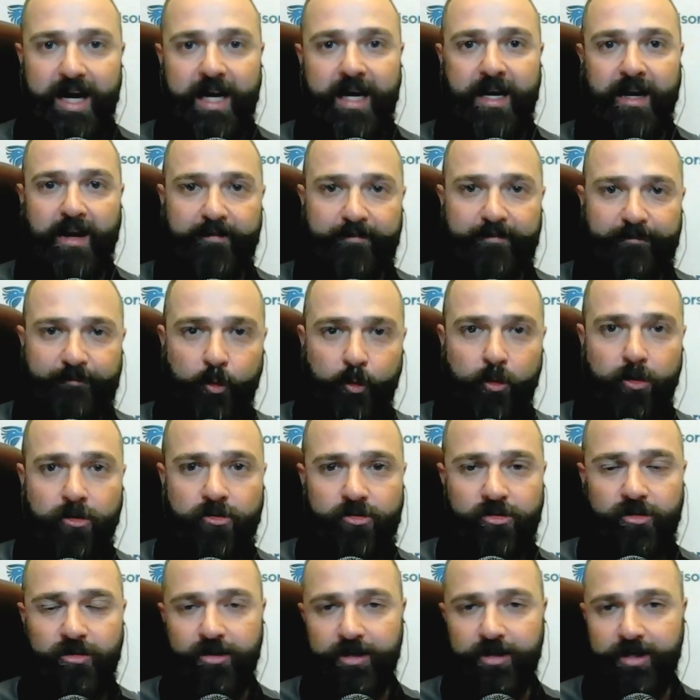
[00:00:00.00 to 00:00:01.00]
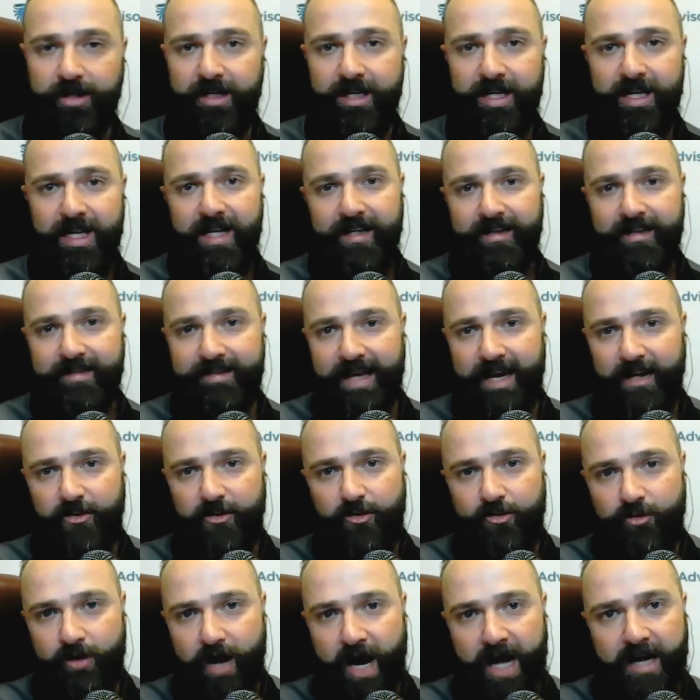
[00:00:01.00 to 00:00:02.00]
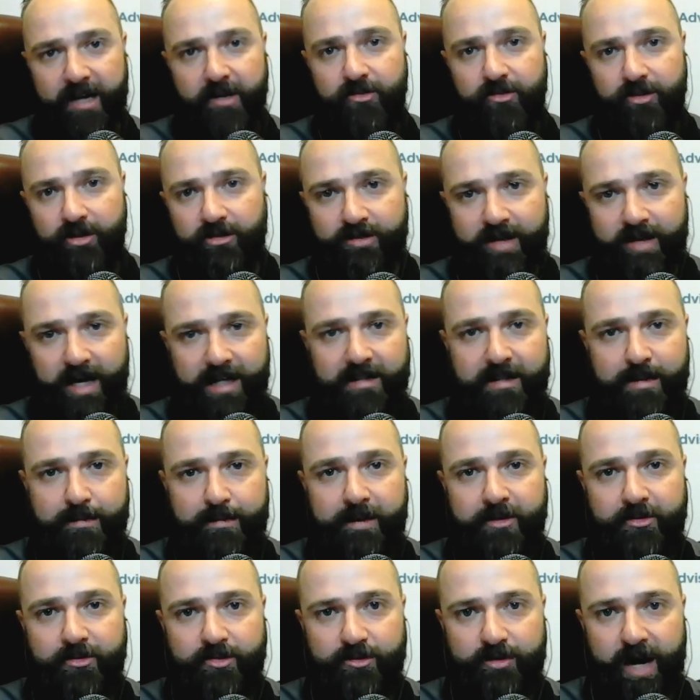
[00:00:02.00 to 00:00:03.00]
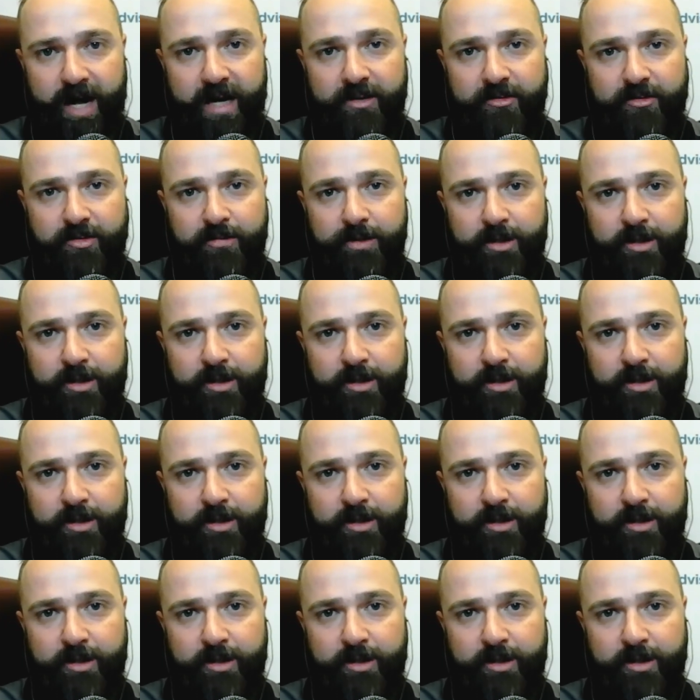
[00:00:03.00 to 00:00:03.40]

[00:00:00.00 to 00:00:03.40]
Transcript: And unfortunately, that strategy is not the best strategy.